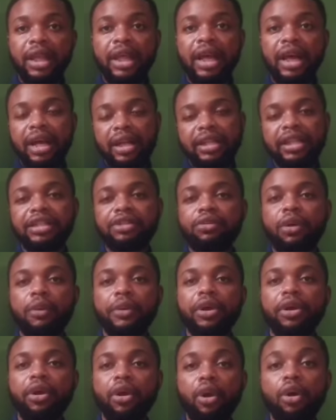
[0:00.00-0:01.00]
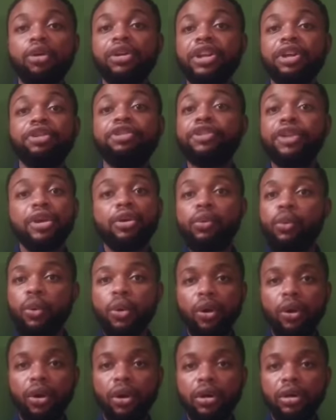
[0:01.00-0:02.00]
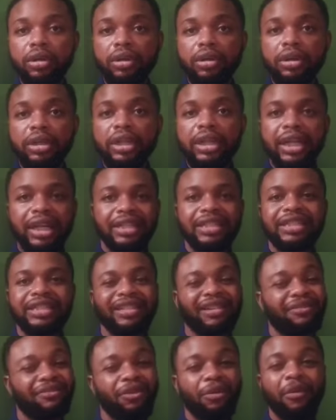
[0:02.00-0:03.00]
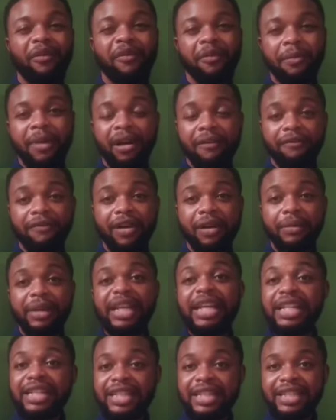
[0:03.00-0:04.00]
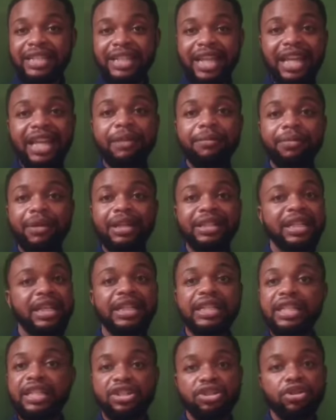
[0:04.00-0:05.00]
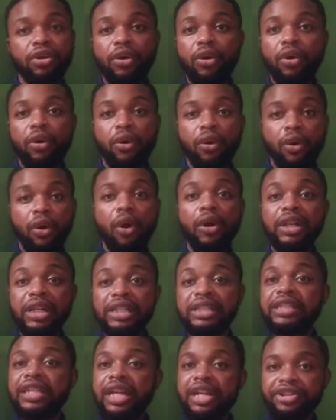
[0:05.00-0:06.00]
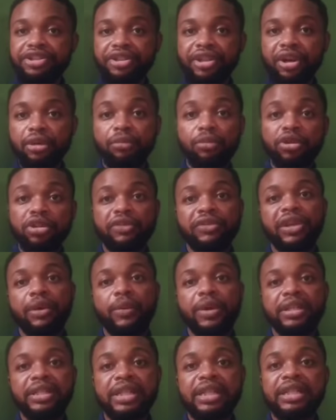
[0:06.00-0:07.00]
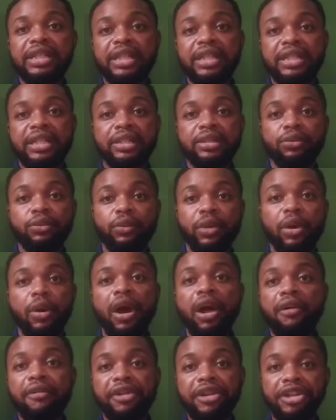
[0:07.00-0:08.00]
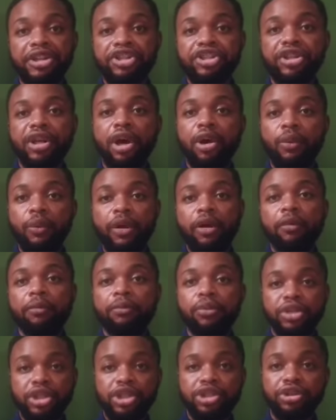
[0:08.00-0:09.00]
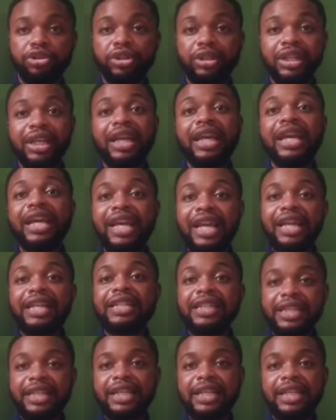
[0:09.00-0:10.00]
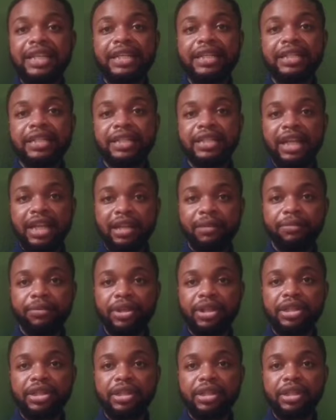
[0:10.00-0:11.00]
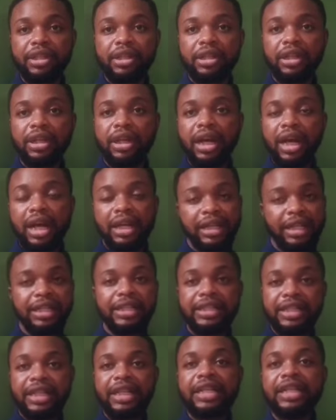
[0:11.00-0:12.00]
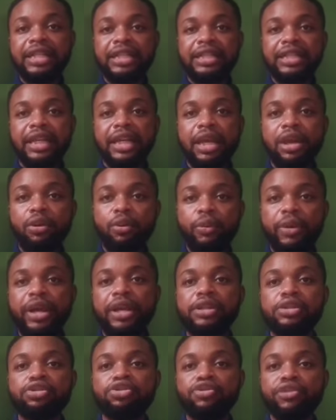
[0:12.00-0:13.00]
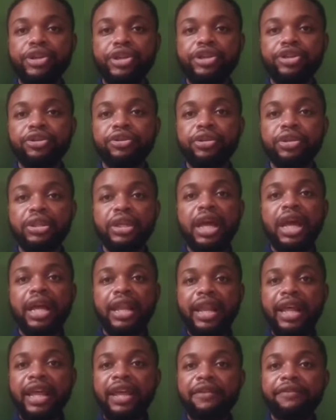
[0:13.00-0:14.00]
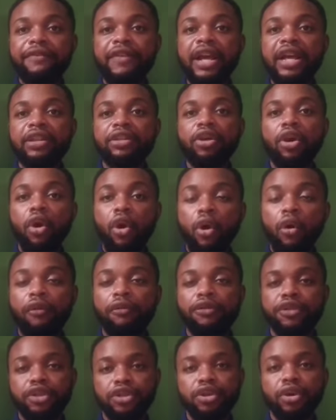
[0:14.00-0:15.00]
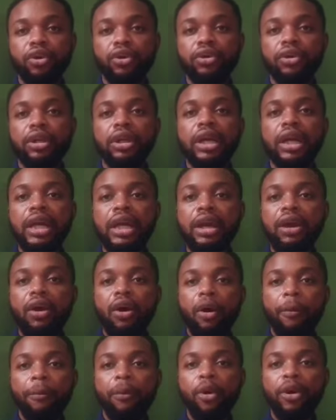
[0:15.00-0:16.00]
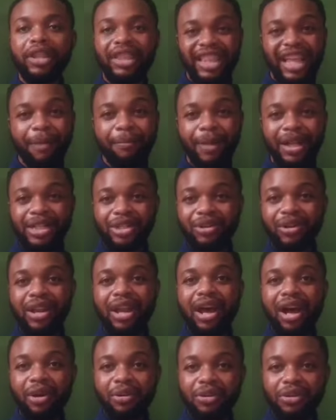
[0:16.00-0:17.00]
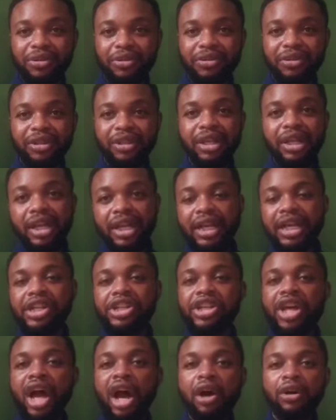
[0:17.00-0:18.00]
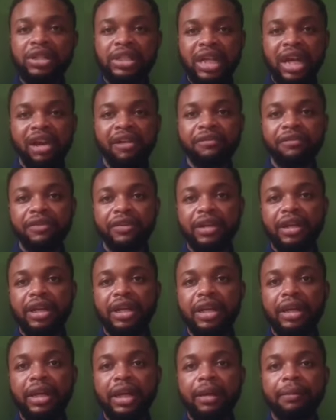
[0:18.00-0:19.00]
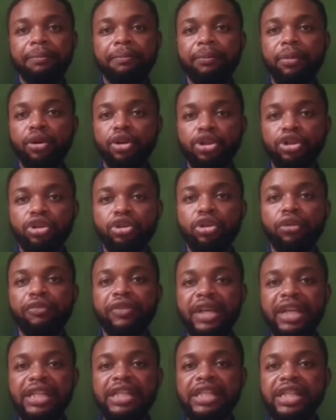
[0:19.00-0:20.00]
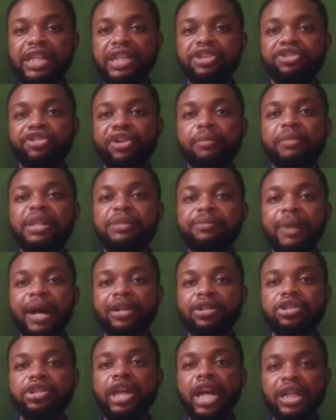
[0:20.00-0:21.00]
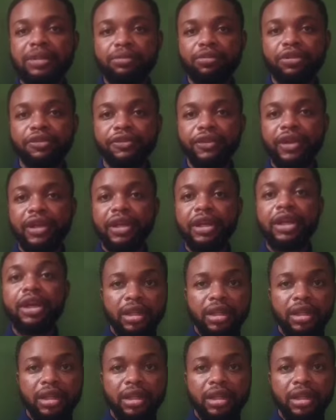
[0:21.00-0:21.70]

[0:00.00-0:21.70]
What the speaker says: And this is what we call the green wall. It is a form of urban farming. It is deliberate, it is not unintentional. Most of the time when you see it, it's well arranged and well positioned. It is deliberate. And it is a way to reduce the effect of sun upon that particular house. Each house has a portion of it remits back to the atmosphere.